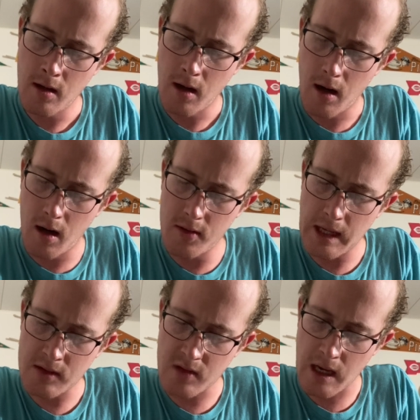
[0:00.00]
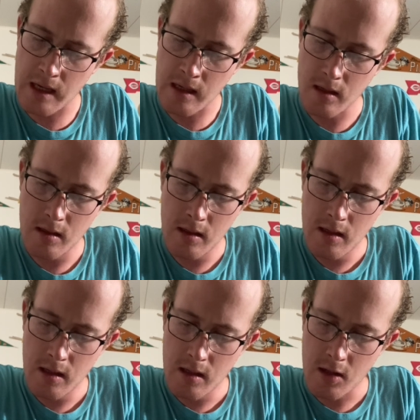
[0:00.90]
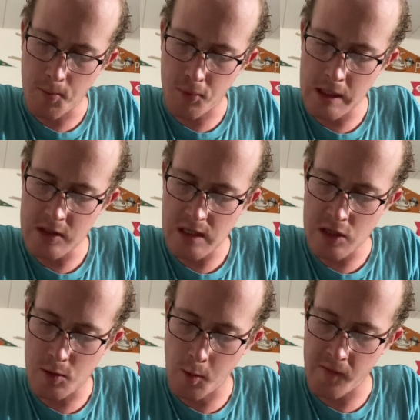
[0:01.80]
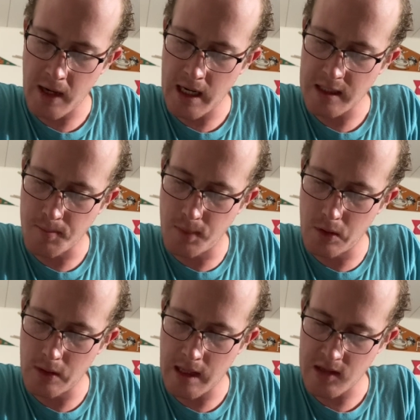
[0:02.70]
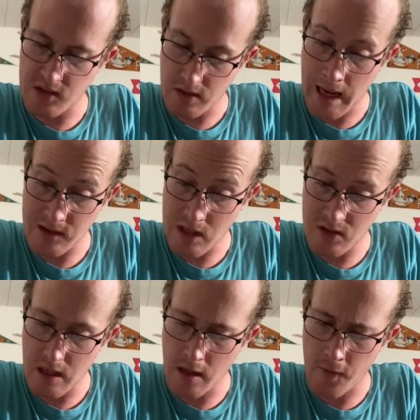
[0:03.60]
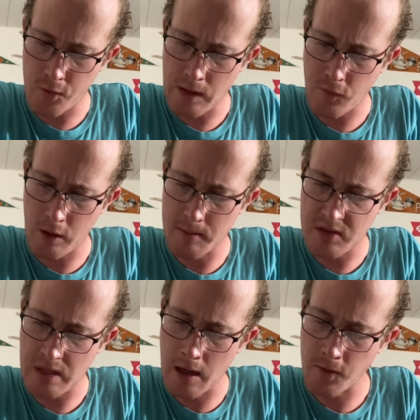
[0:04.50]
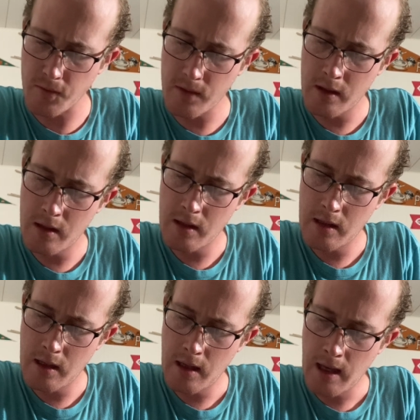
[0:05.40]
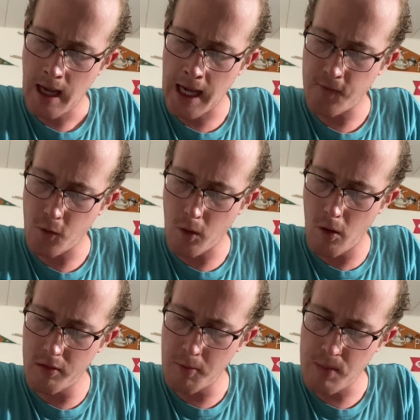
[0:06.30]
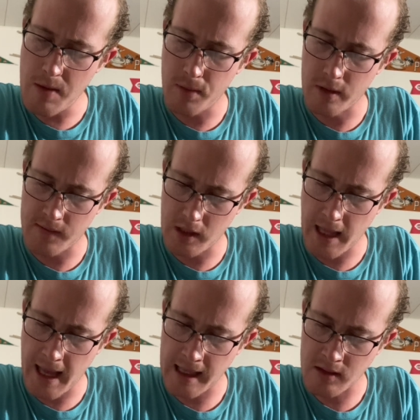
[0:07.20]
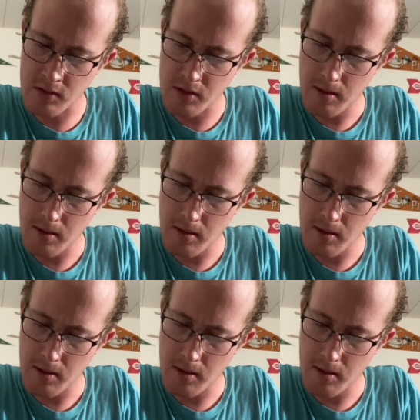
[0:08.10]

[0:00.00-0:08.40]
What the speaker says: On that day, the prince is to provide a bull as a sin offering for himself, and for all the people of the land.